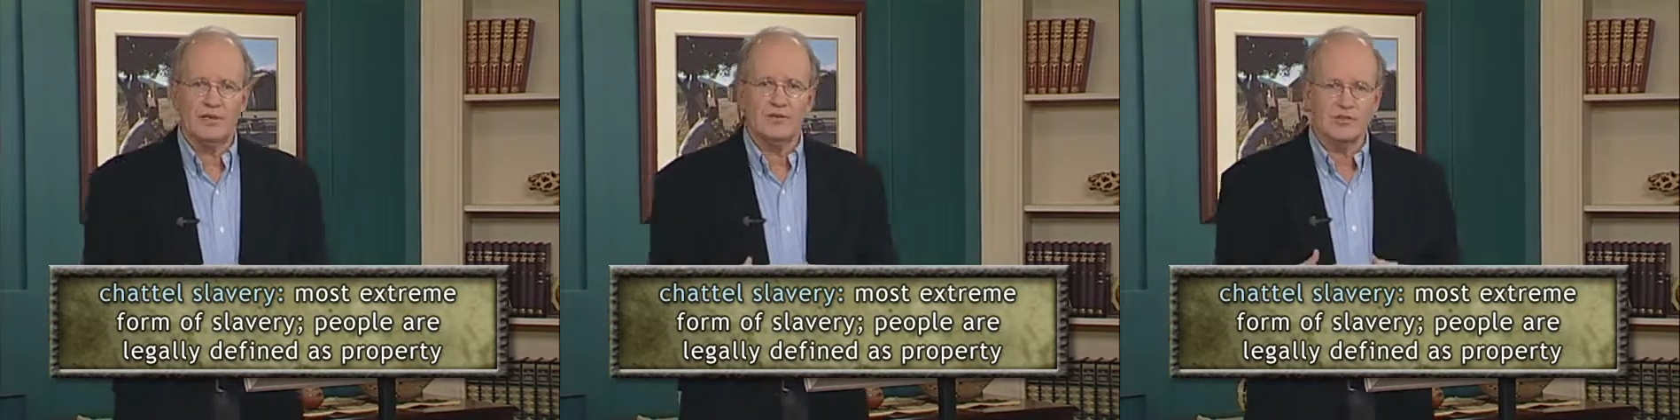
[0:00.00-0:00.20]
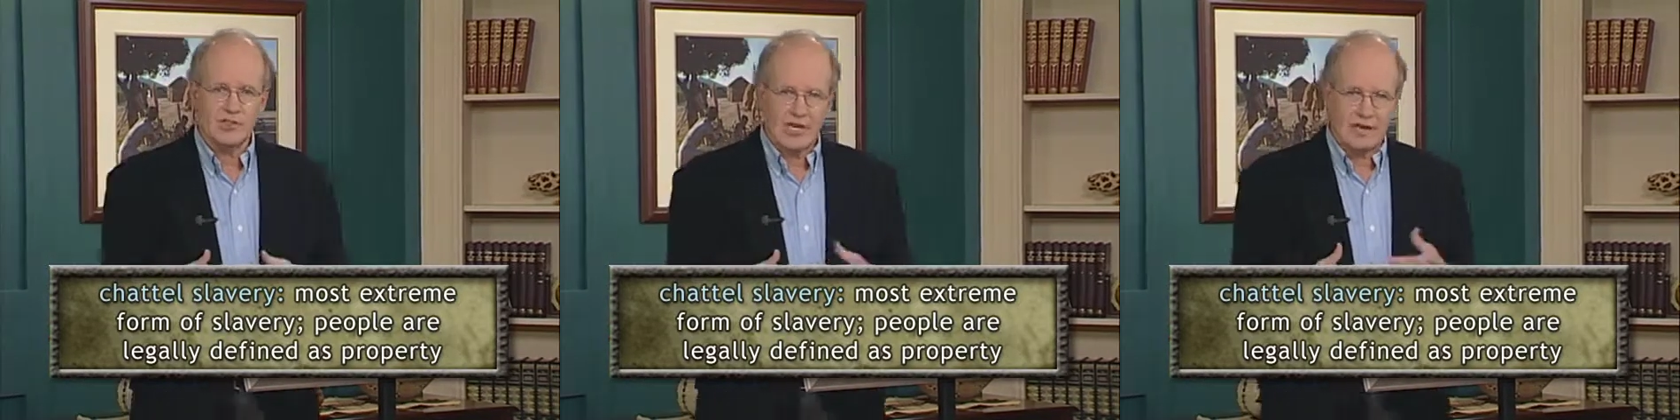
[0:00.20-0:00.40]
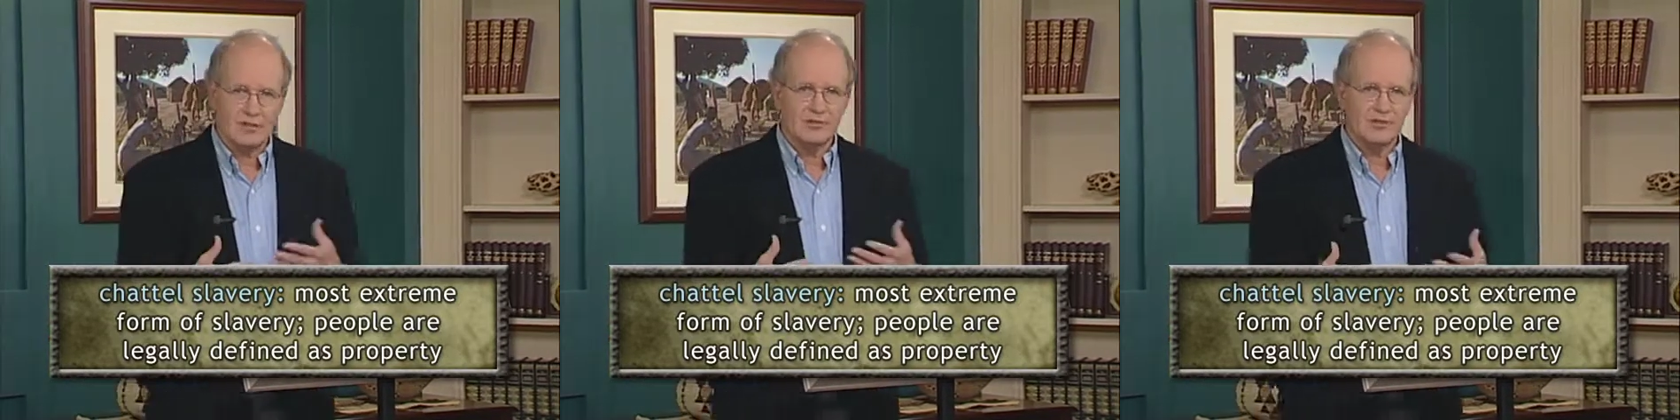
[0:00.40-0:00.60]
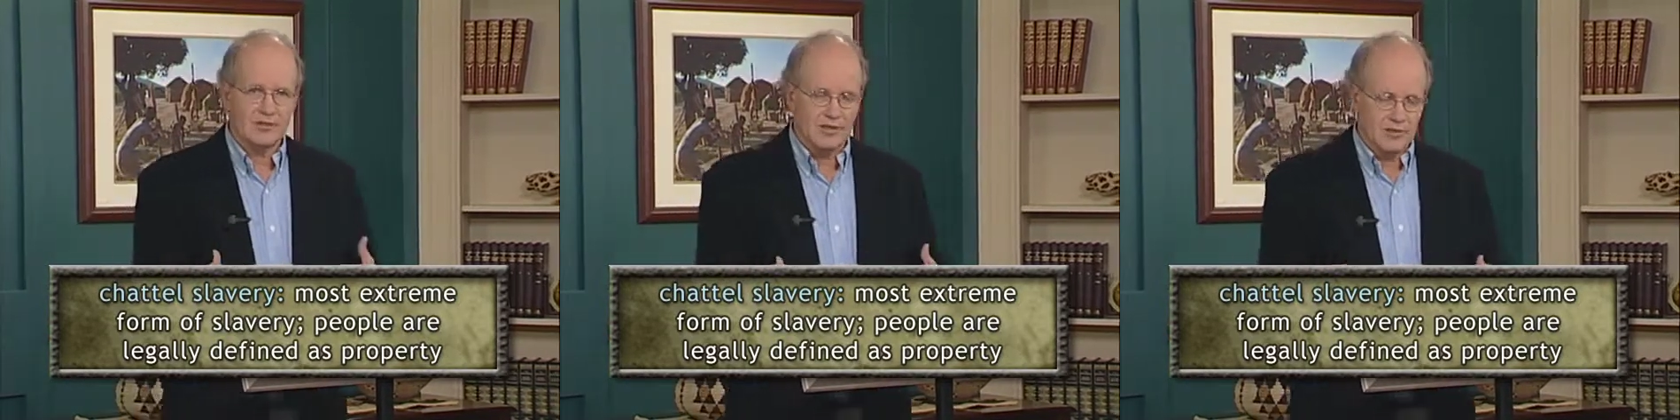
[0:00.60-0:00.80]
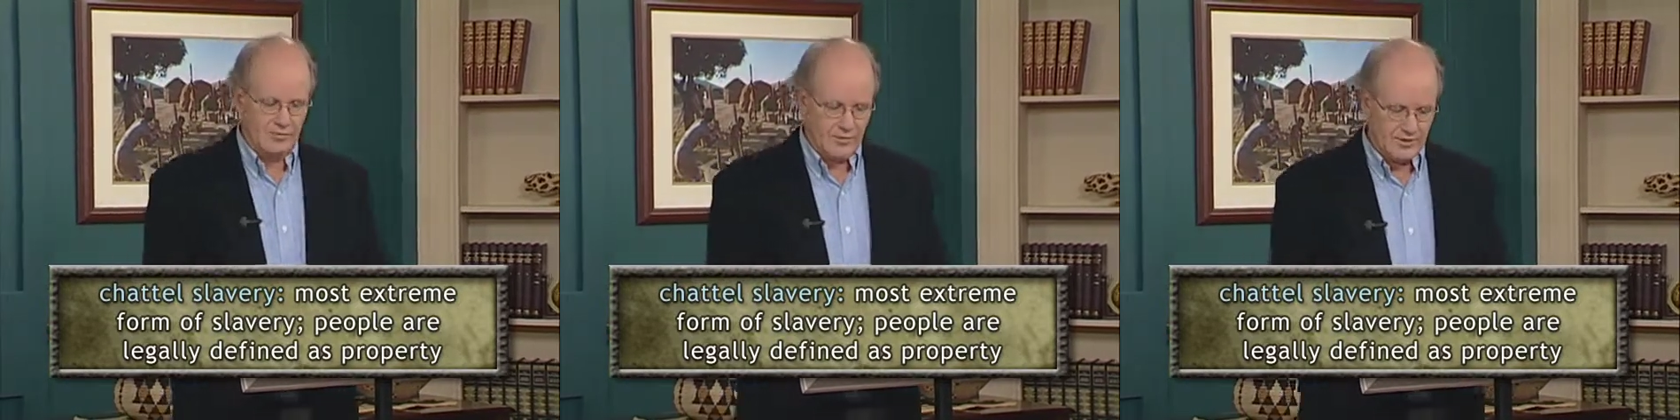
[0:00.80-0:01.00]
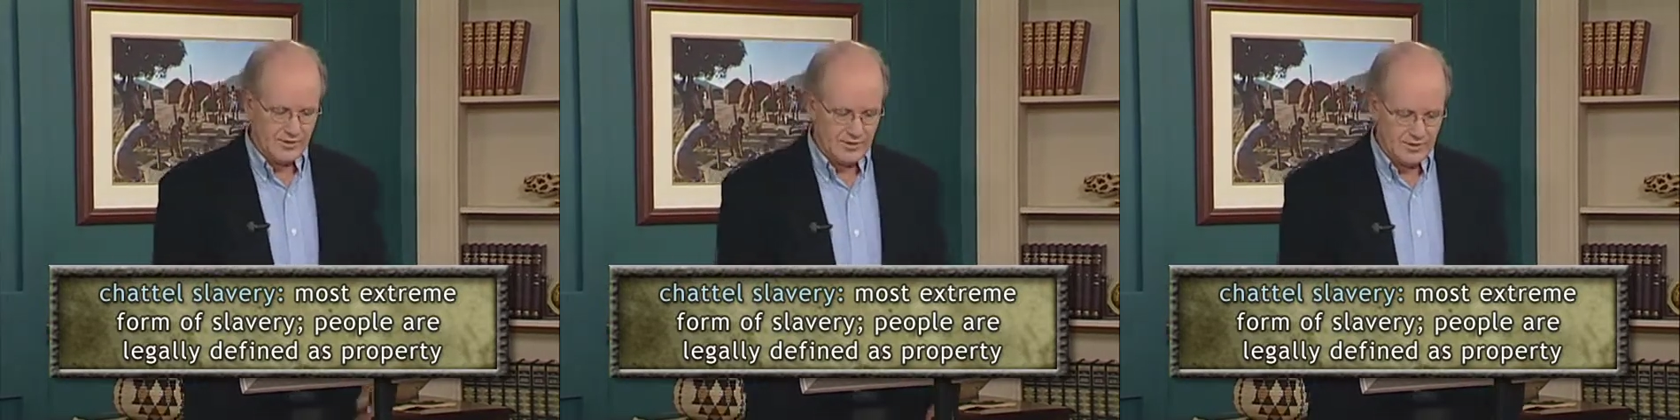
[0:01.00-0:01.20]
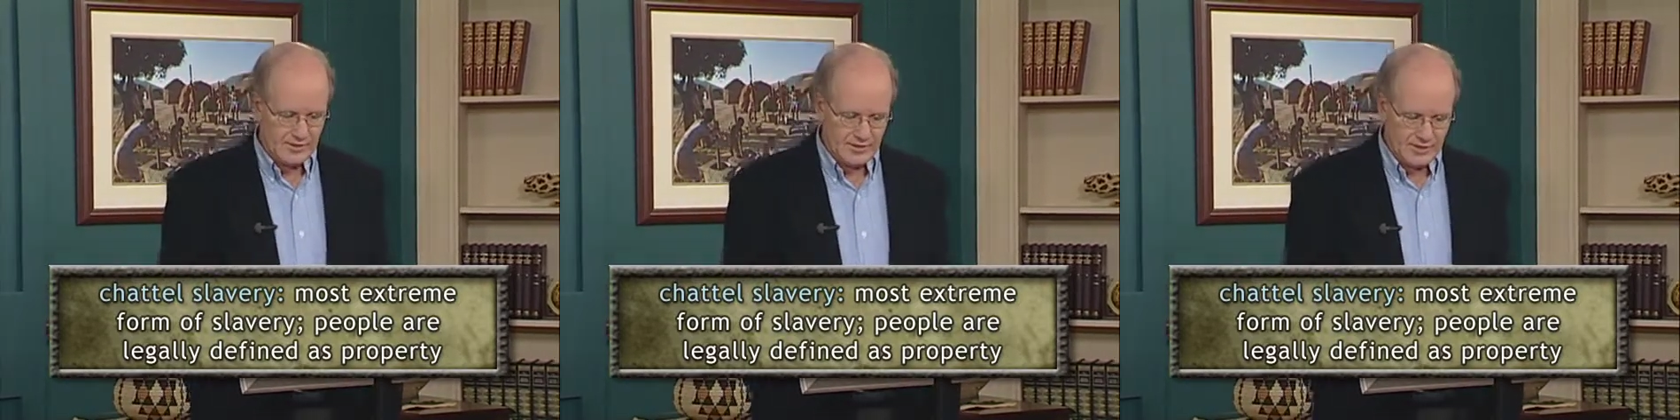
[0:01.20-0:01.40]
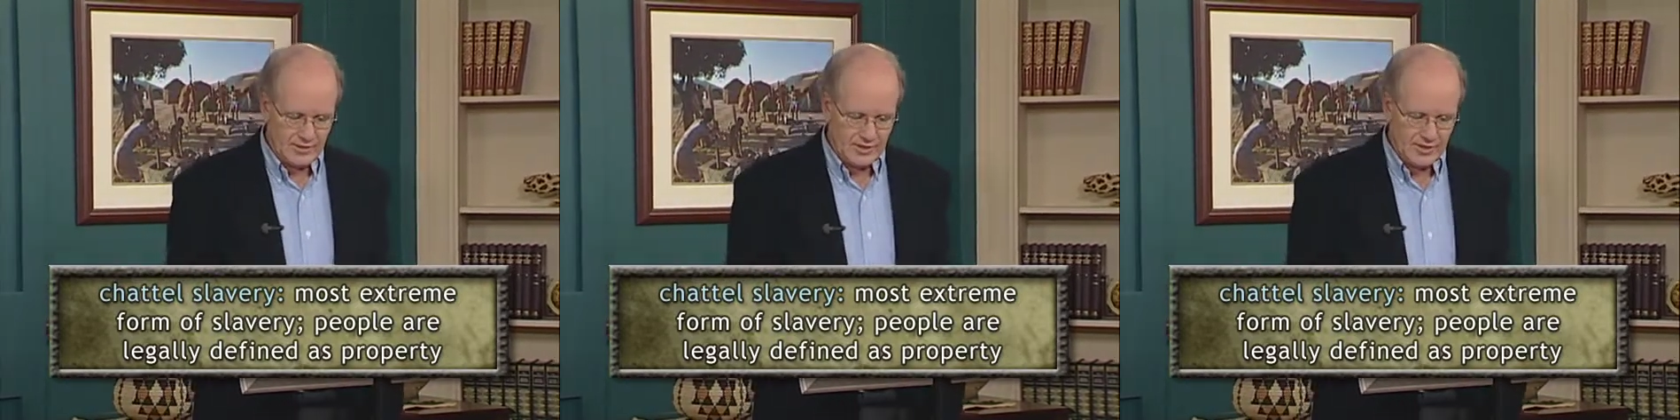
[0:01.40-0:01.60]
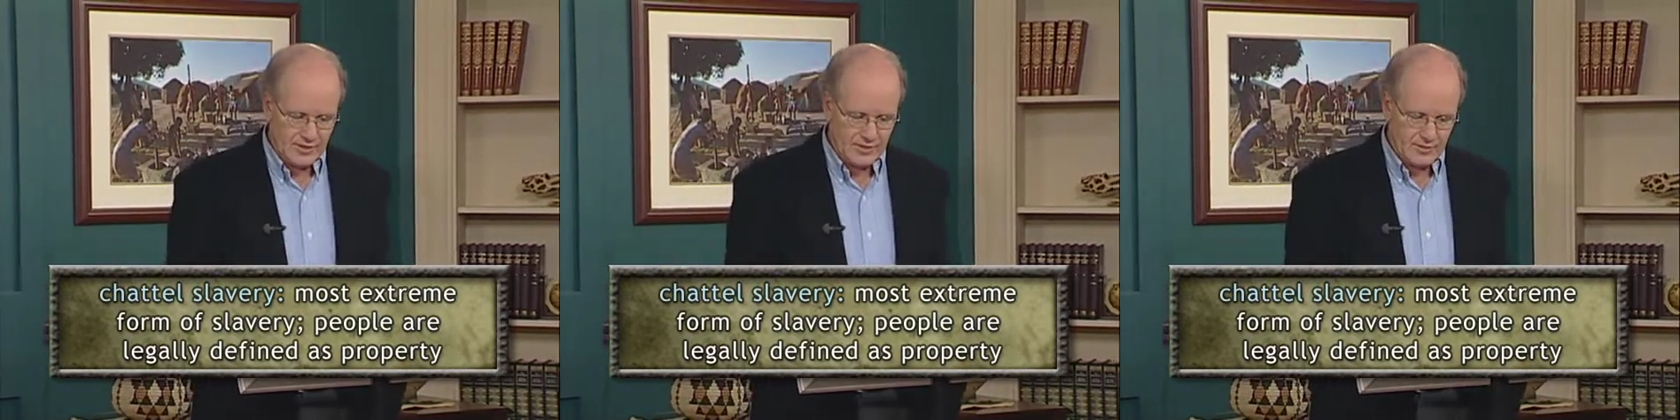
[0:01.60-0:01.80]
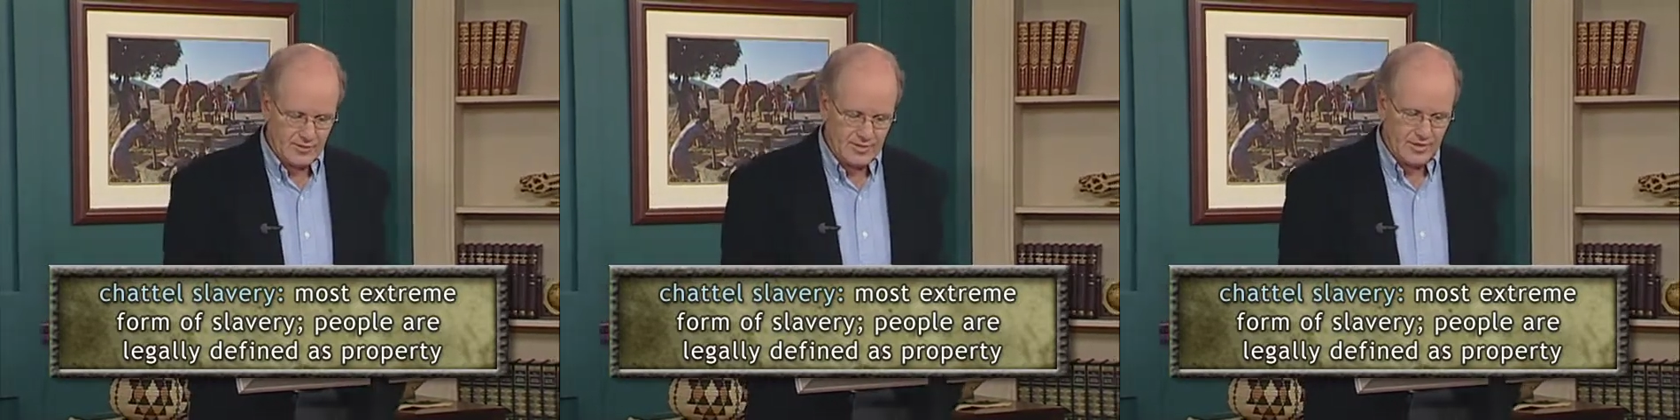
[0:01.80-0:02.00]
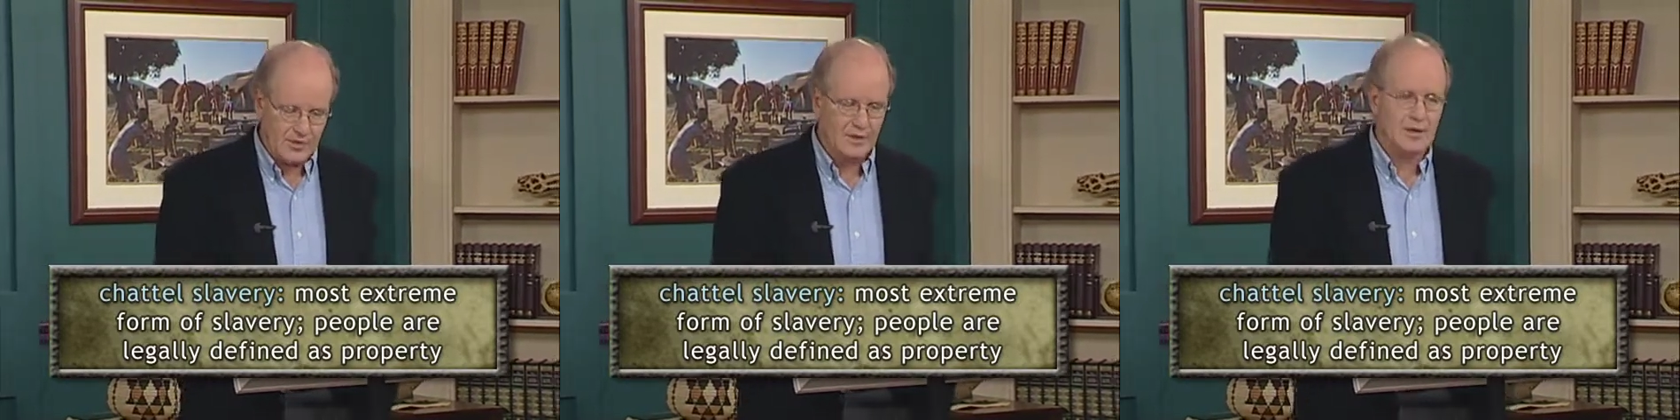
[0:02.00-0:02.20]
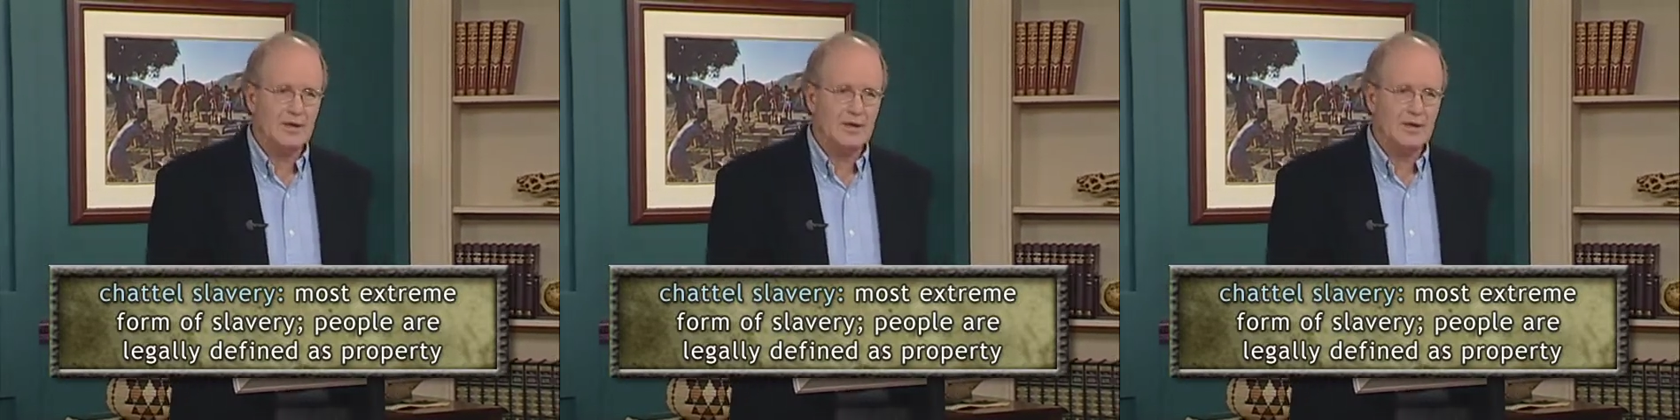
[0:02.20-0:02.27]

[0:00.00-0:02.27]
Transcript: and chattel slavery did indeed become the